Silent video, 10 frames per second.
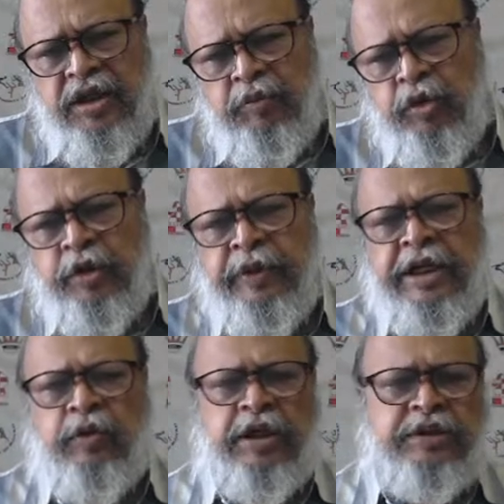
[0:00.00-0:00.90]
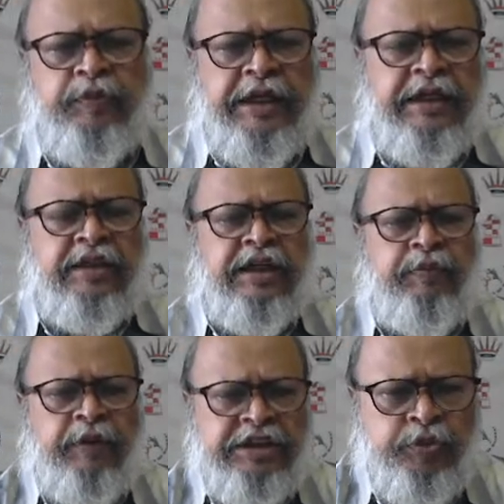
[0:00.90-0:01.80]
Botvinnik was playing in the
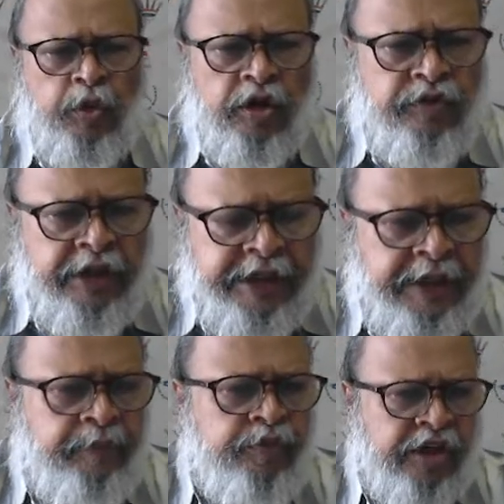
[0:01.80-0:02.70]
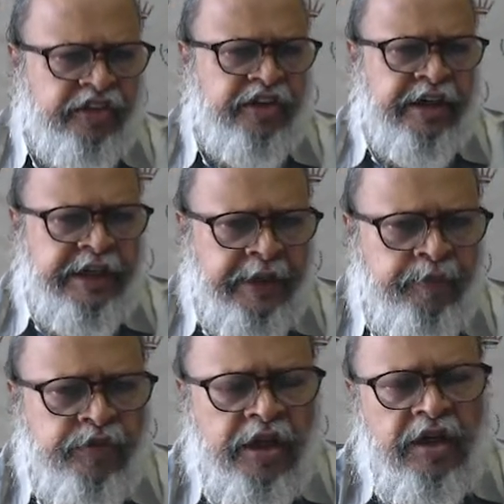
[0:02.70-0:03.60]
first board of the team, Russian
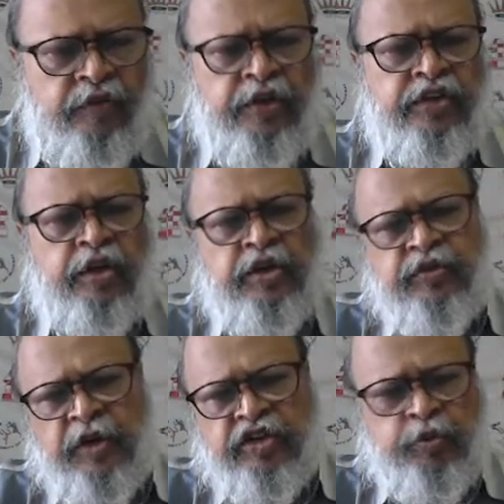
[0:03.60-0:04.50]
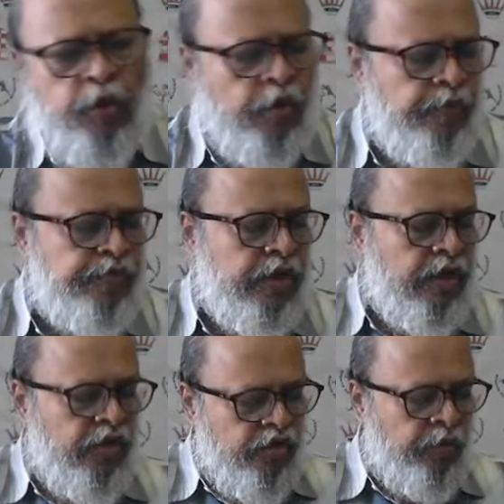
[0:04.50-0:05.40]
team. Fischer was first board.
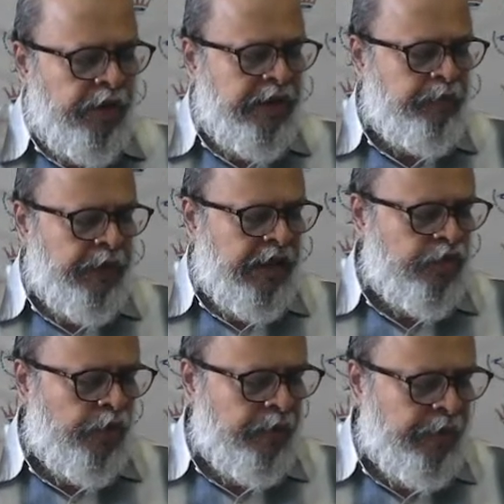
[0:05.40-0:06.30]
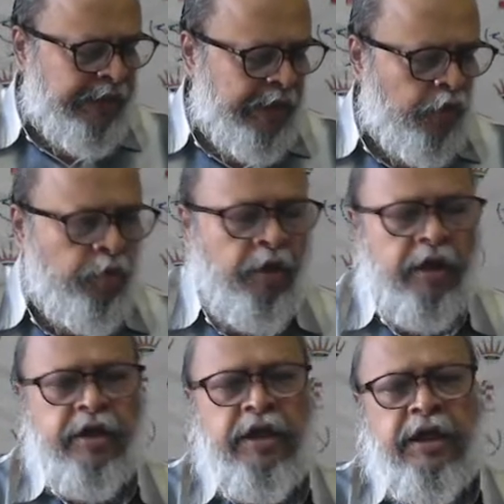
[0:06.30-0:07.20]
So many players were making
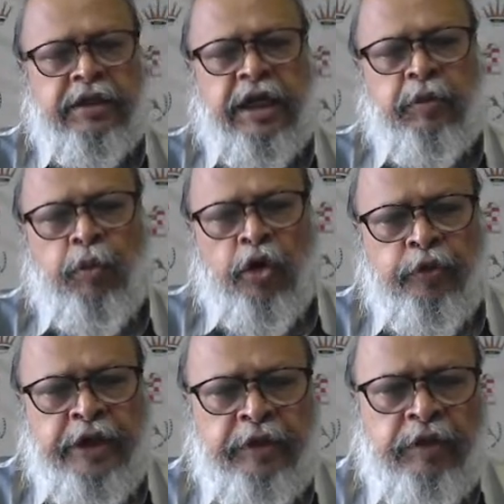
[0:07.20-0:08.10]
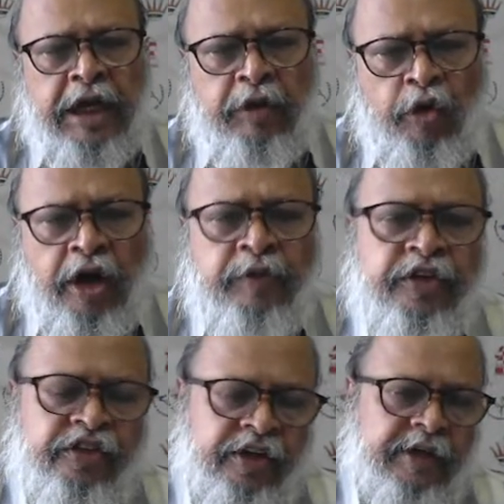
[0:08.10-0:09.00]
rumor that Botvinnik will avoid
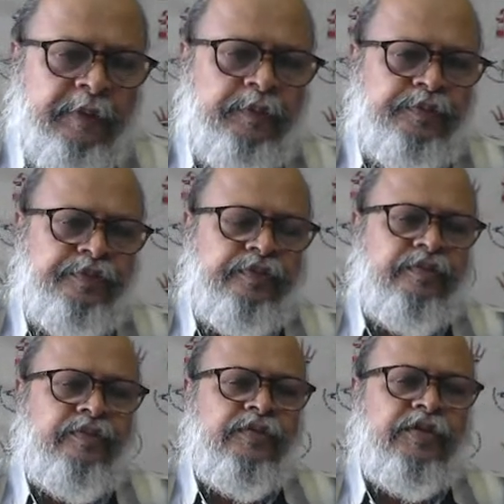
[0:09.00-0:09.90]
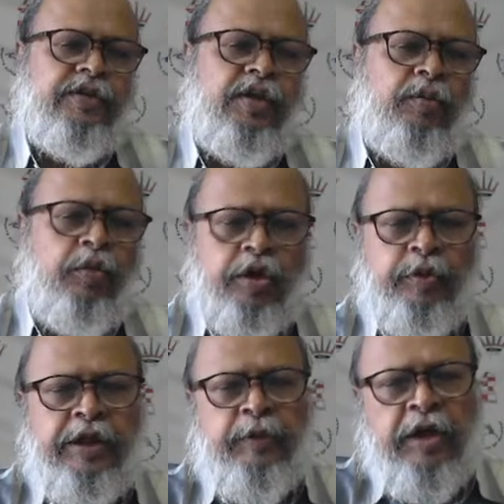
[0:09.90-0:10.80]
Fischer.
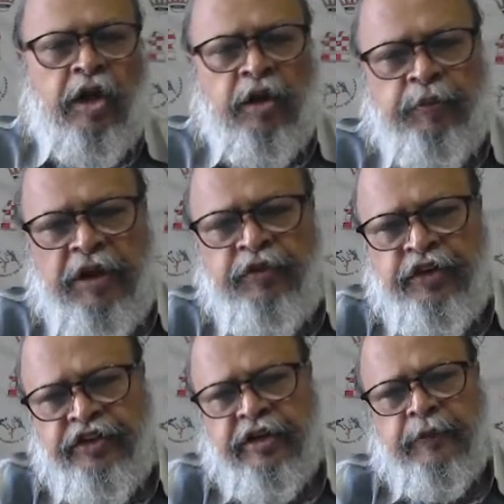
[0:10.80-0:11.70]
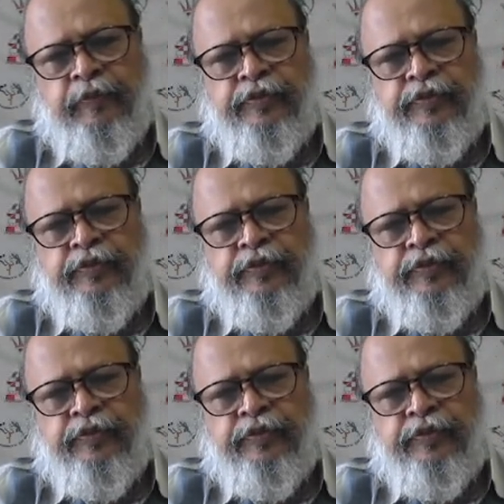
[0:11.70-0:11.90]
Botvinnik will not play Fischer.